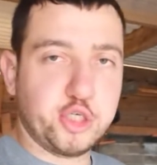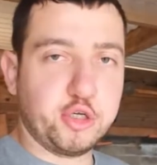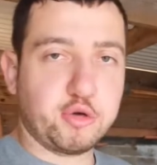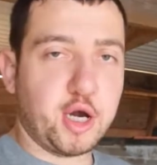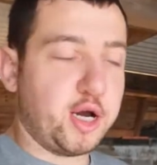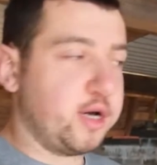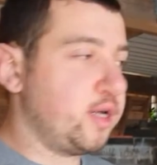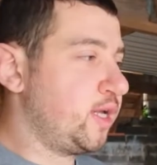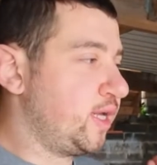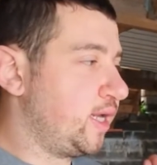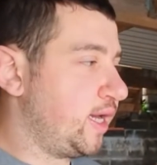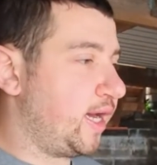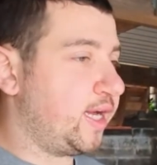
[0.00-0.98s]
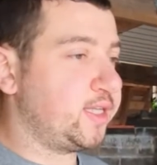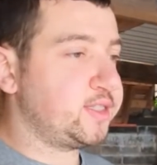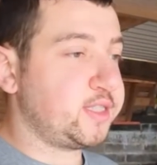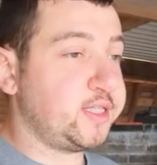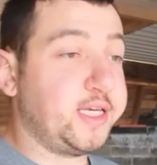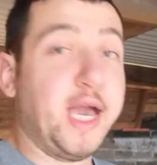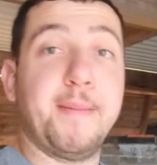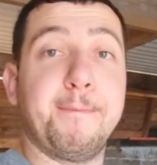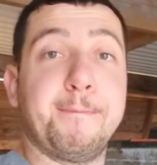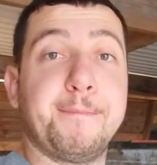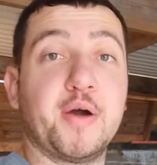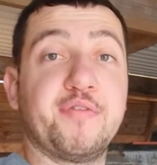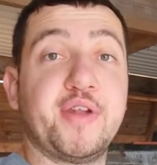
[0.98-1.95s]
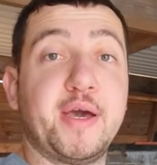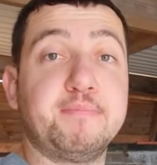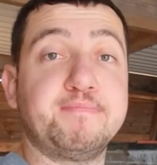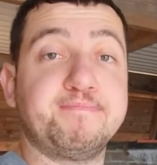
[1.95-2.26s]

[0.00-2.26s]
new car. And yeah, bye for now.